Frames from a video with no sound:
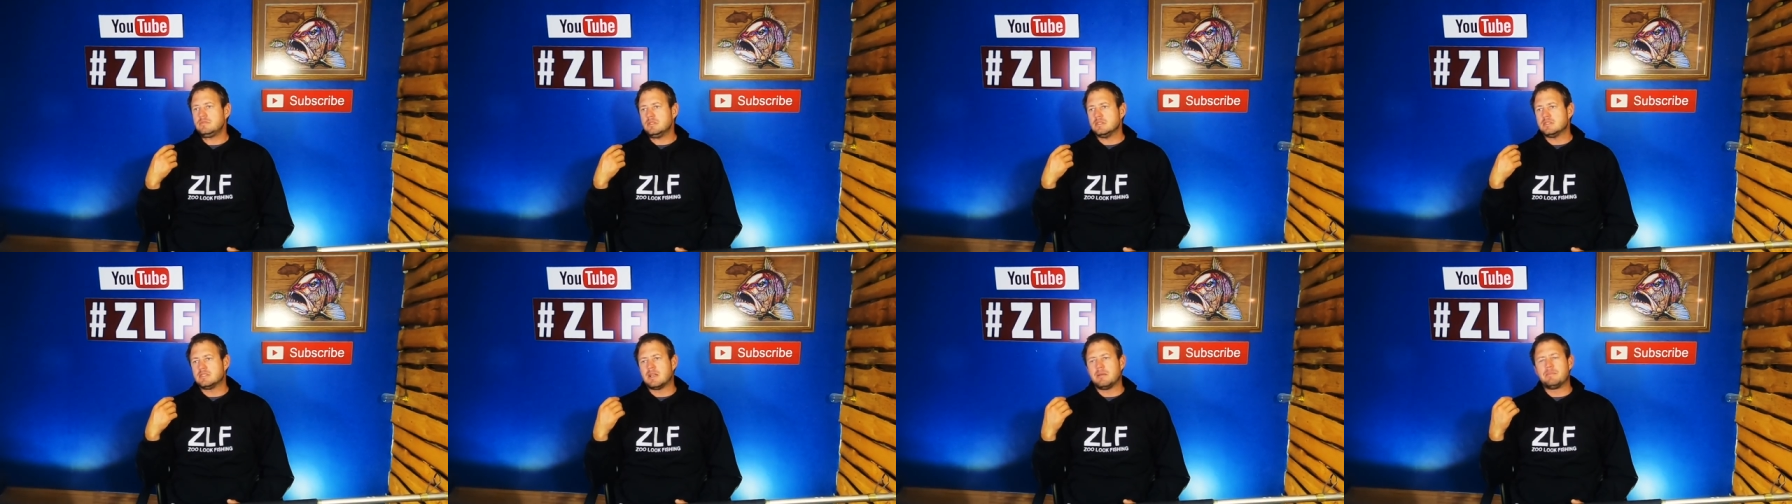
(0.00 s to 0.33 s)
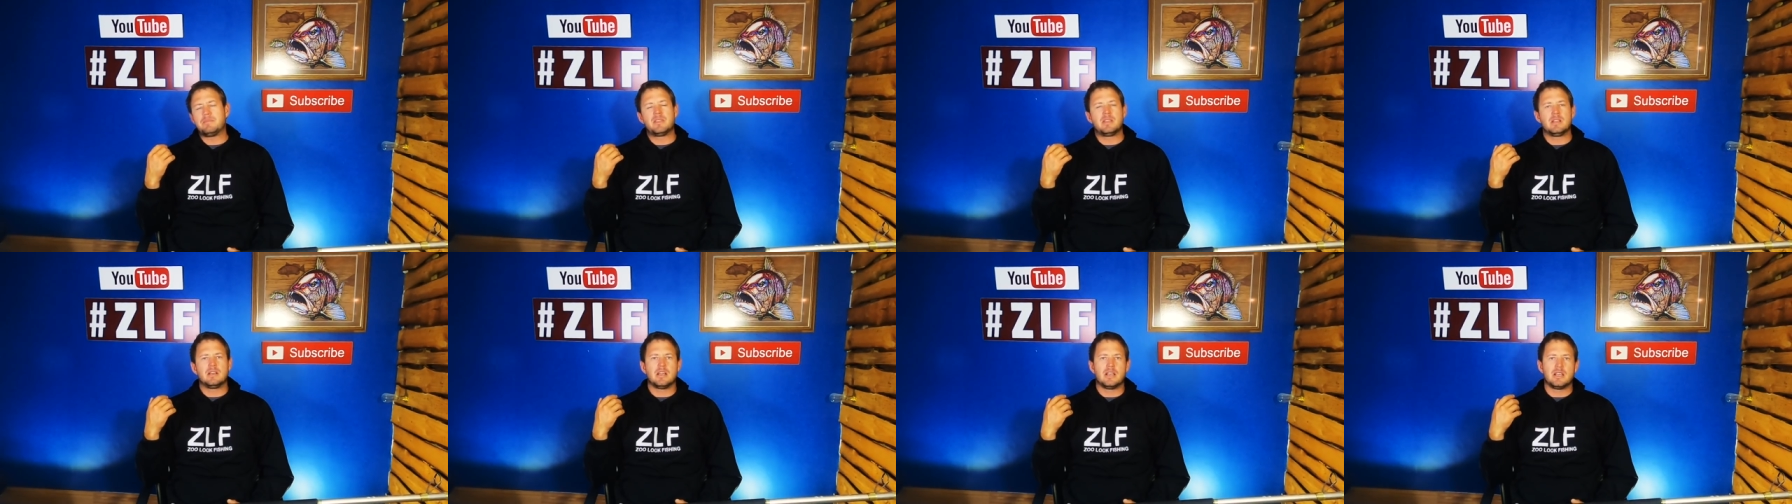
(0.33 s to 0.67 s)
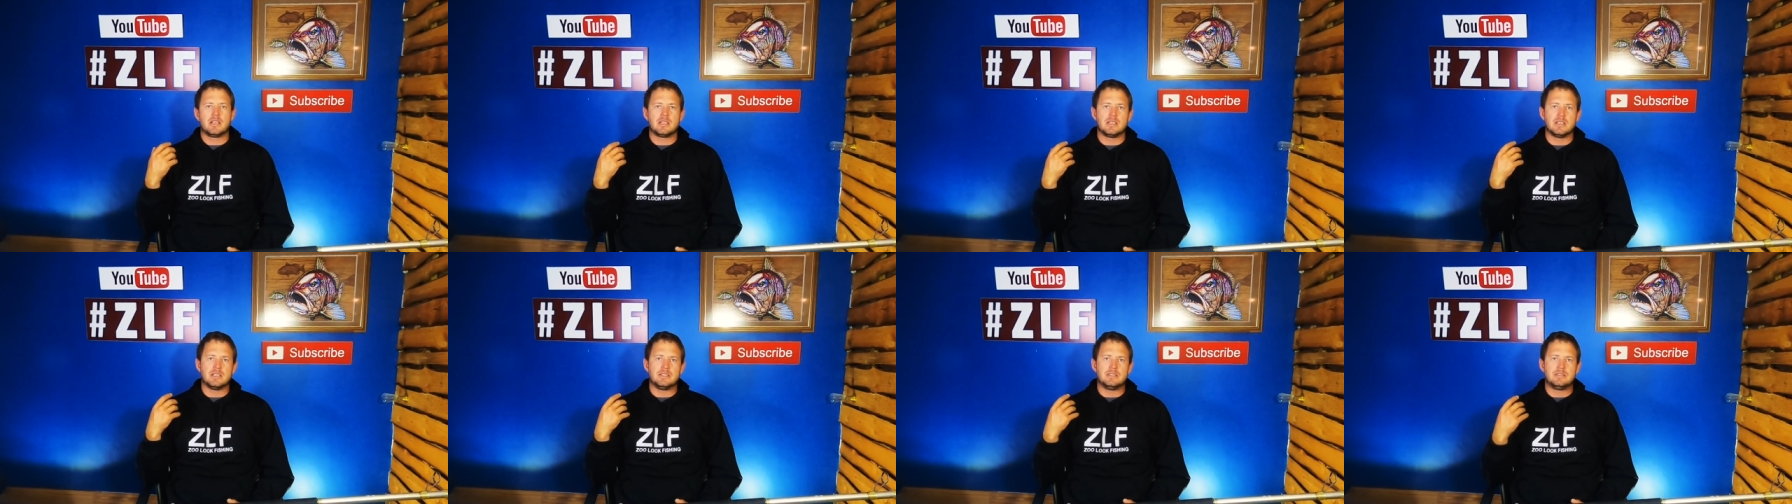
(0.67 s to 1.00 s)
something
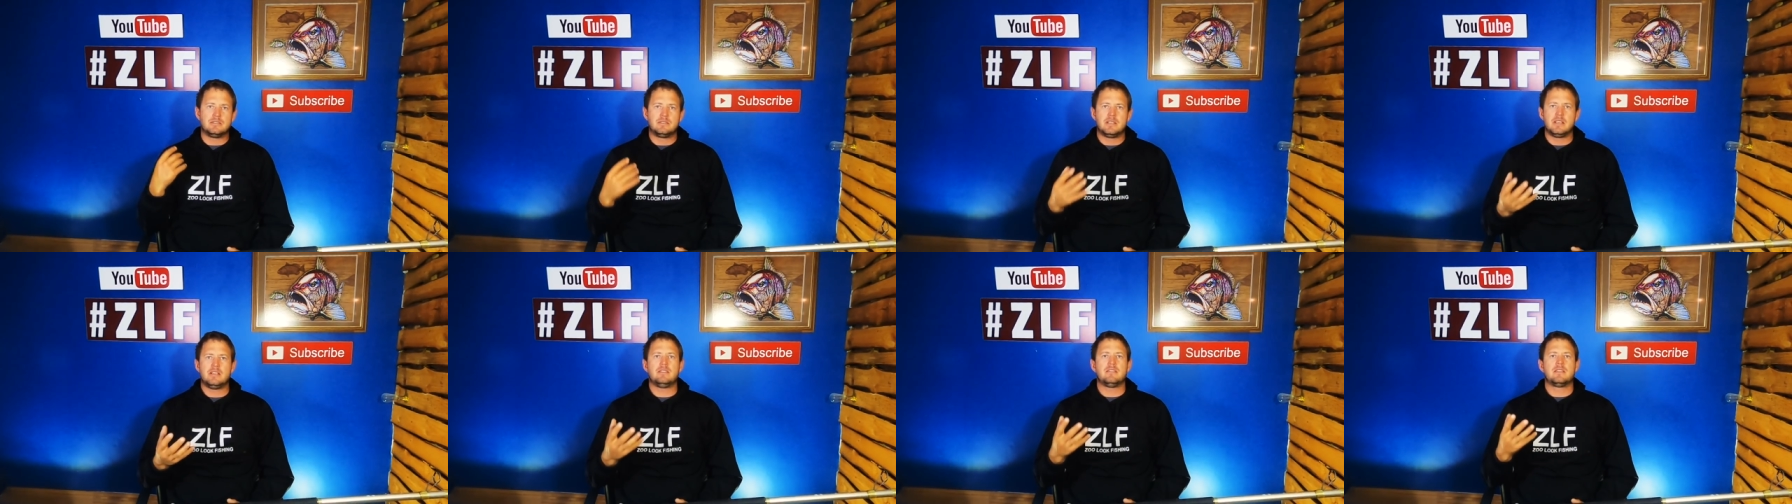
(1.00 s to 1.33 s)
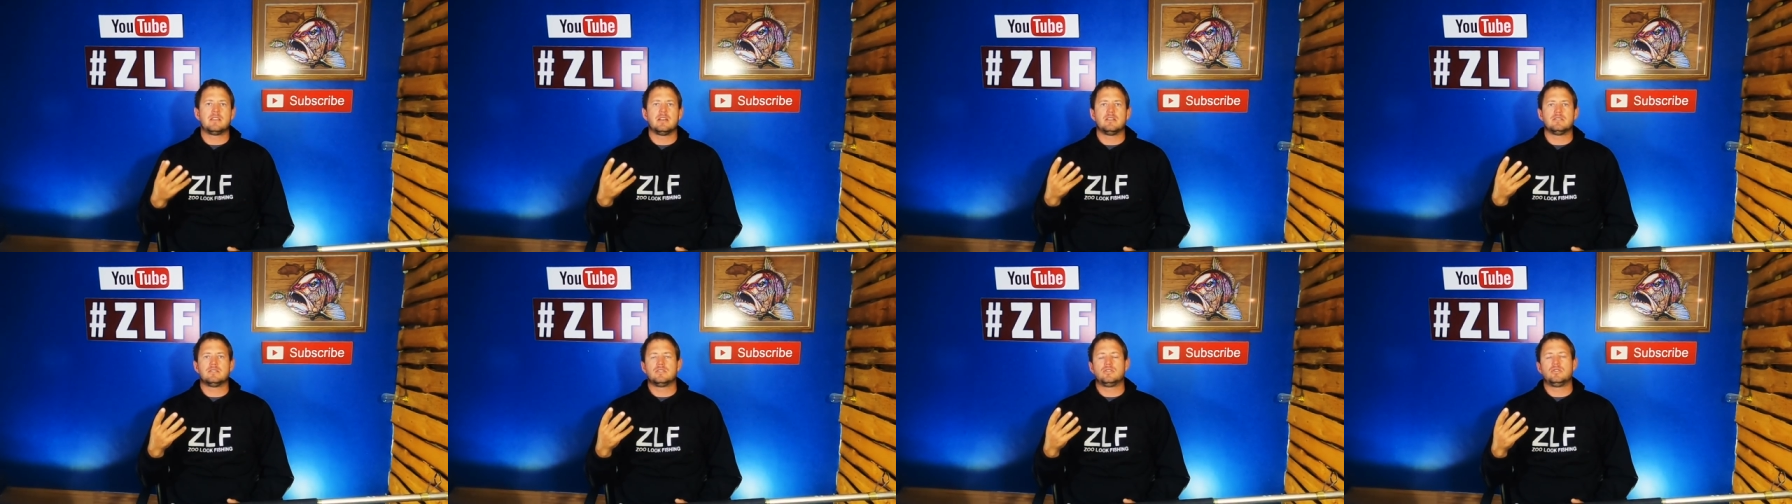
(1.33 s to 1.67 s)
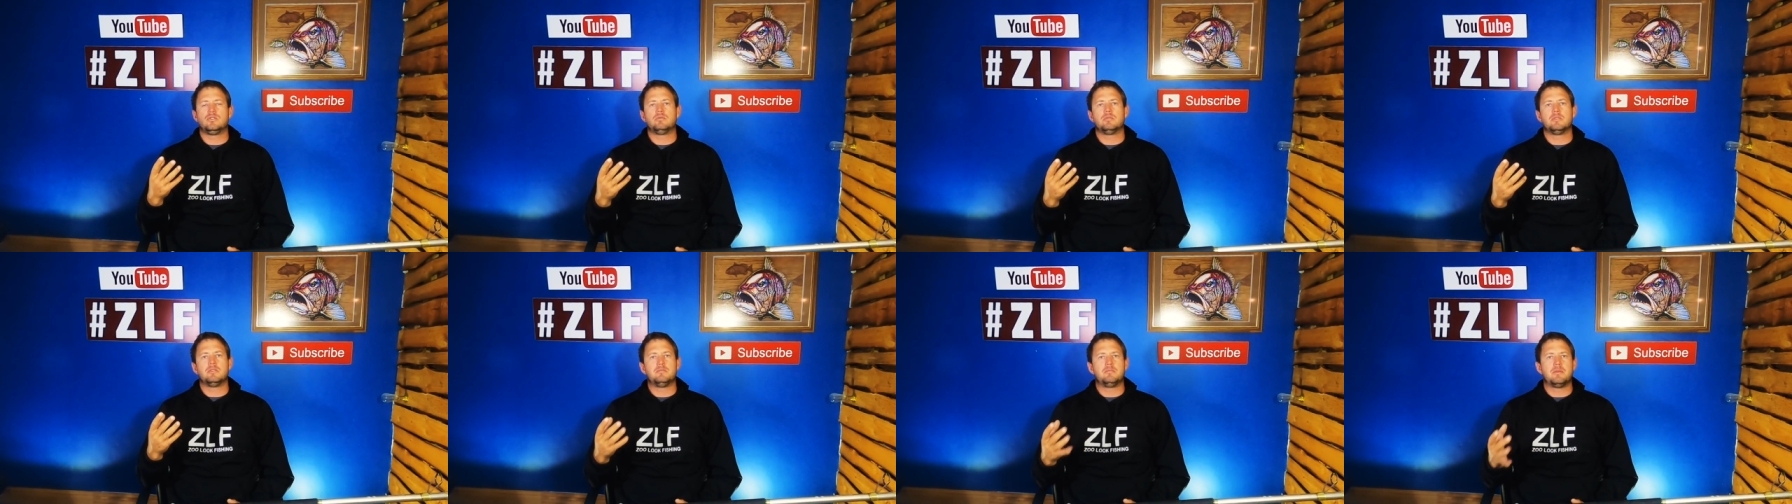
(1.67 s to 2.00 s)
like a 10,000
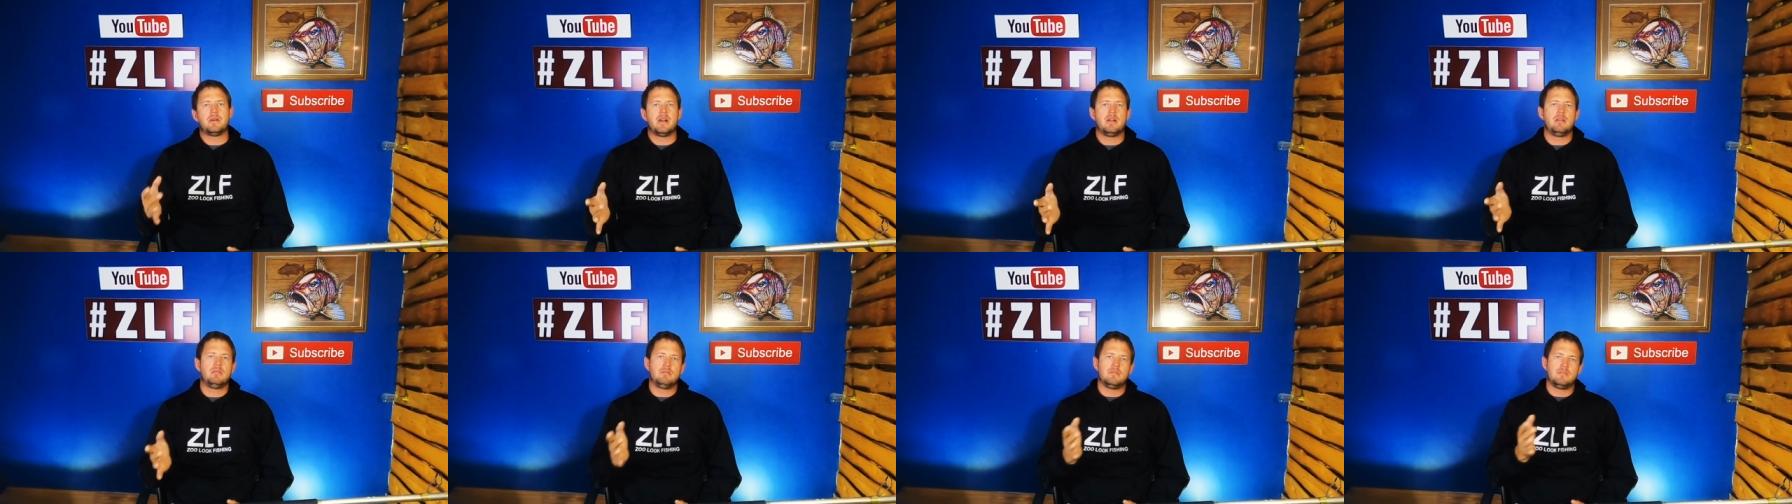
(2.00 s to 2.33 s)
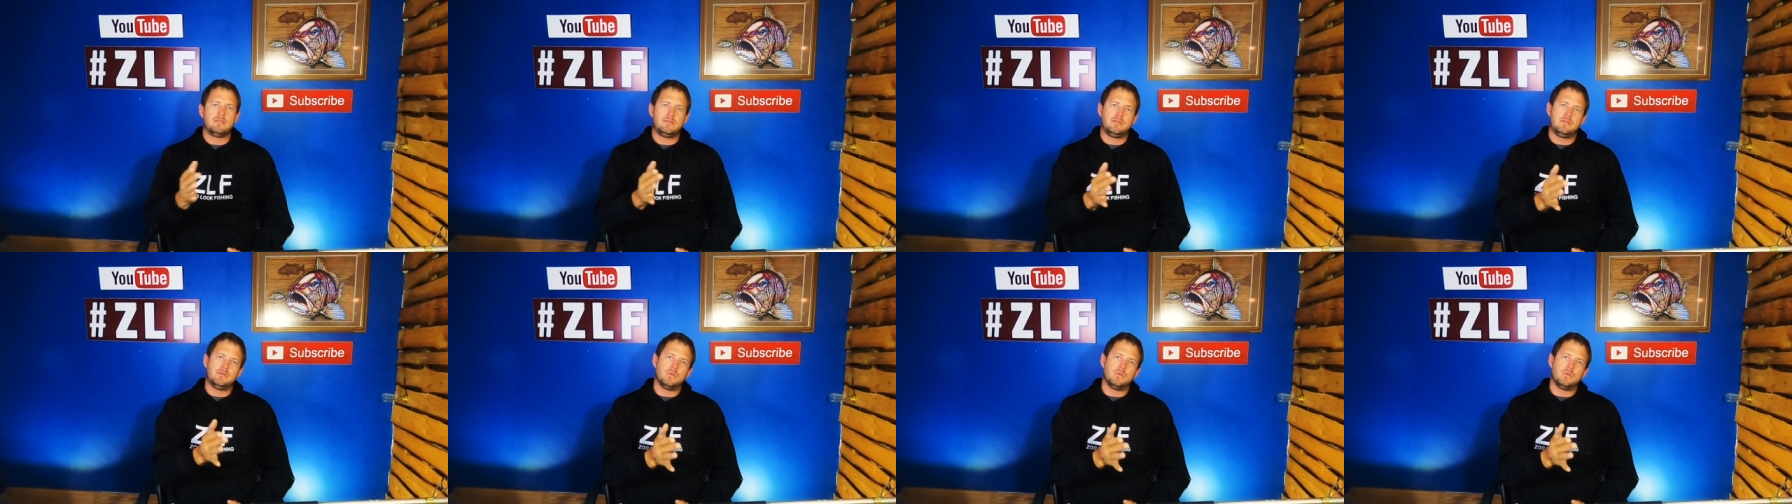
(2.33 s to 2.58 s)
twin power or a